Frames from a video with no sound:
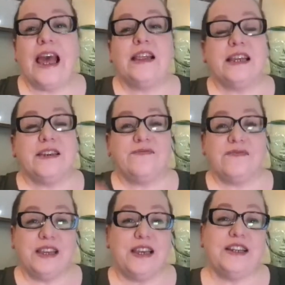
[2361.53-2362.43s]
the
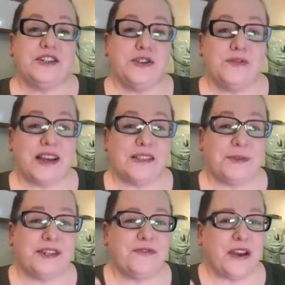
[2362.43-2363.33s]
initial
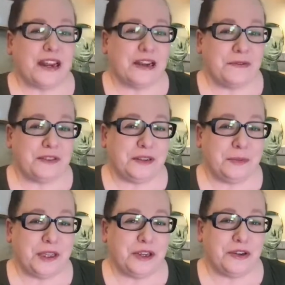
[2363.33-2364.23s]
investment to find out if it's
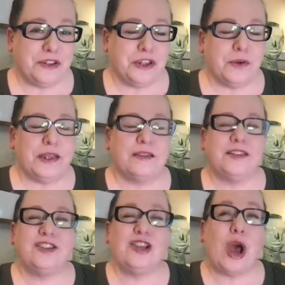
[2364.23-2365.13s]
something you're into is
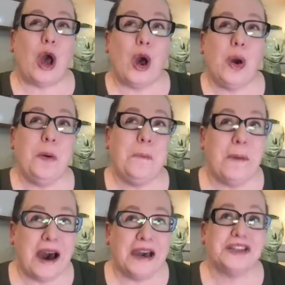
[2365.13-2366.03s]
so
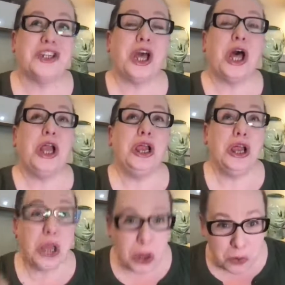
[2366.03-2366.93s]
much
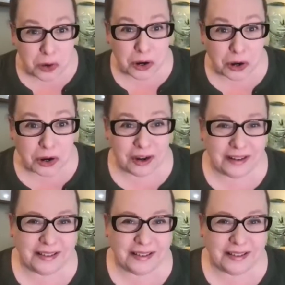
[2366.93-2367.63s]
lower.